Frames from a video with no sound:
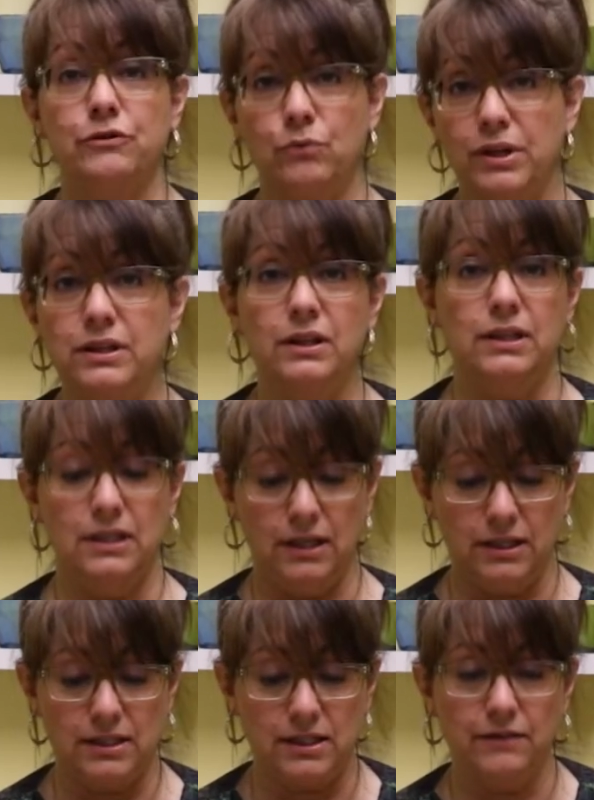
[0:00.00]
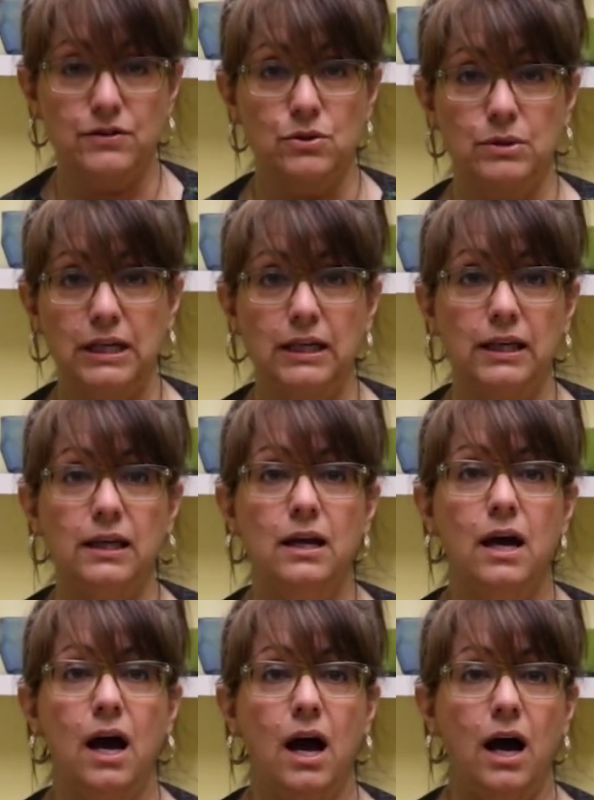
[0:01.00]
with the stuffed zucchini,
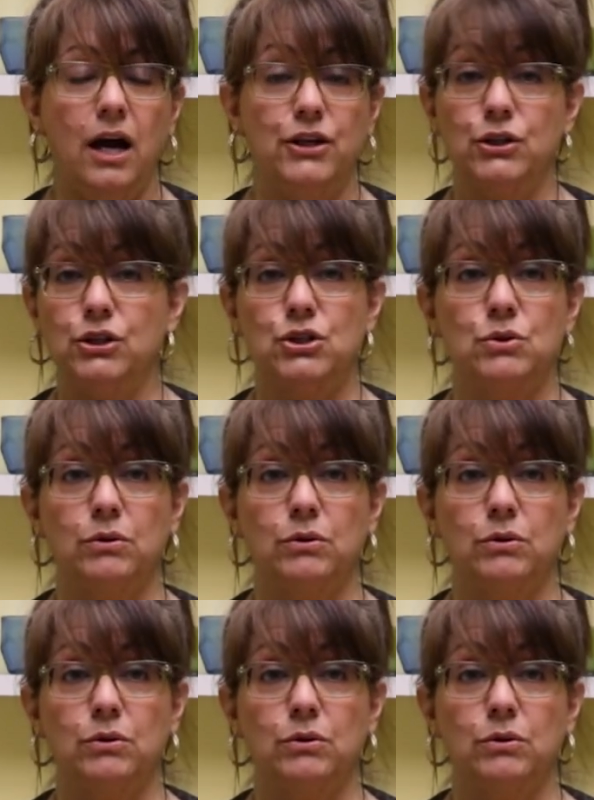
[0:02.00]
you could do a